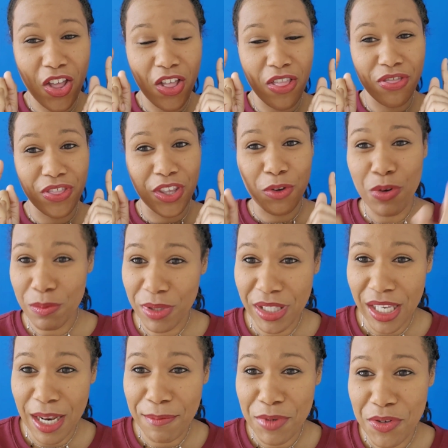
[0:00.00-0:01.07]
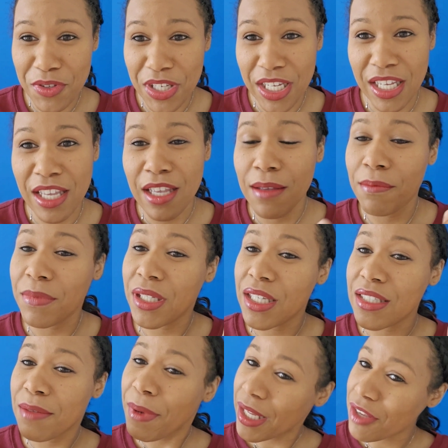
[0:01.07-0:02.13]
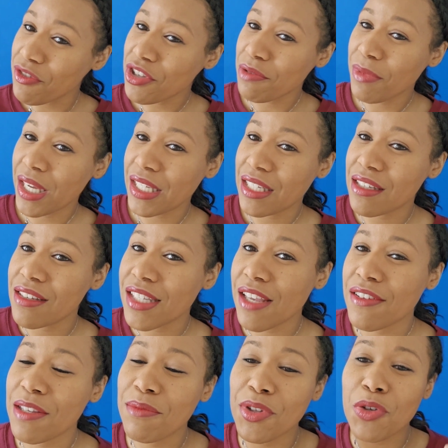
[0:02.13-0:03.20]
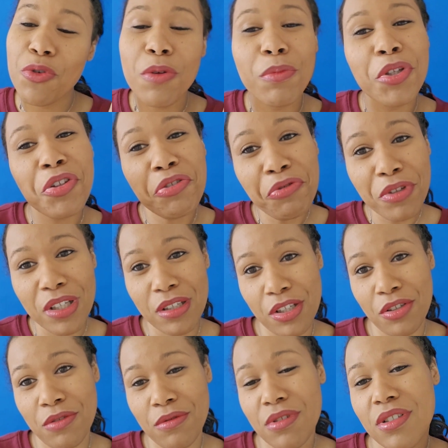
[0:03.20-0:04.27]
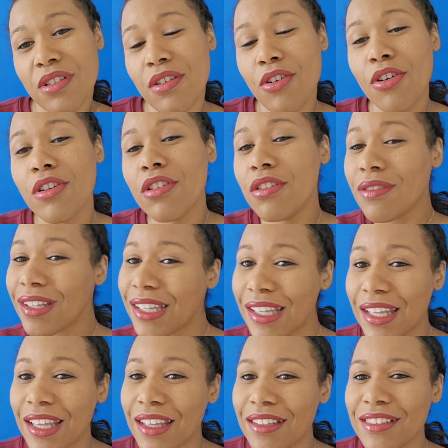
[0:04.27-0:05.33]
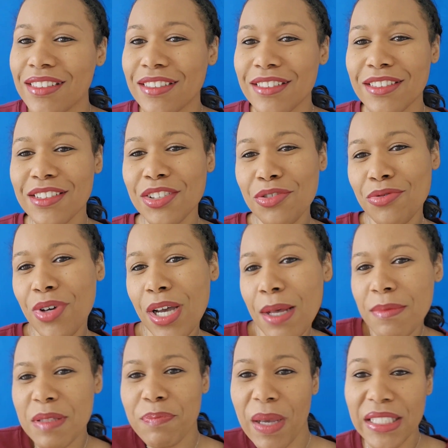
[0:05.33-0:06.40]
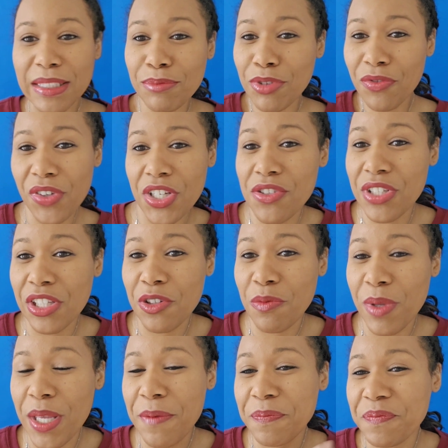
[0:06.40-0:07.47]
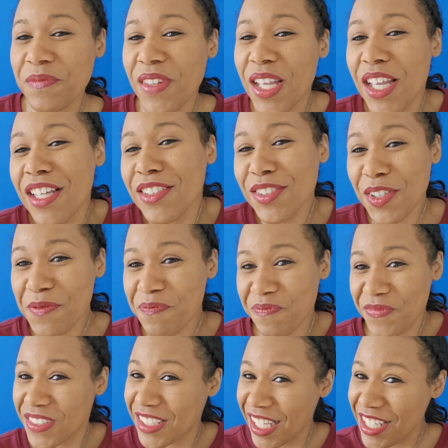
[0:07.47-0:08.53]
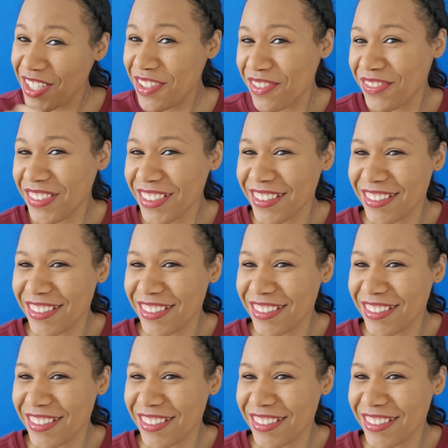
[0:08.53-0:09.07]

the equipment that I'm using, because it might give you some ideas of some of the equipment you can use or you can get to spice up your videos a little bit. So stay tuned.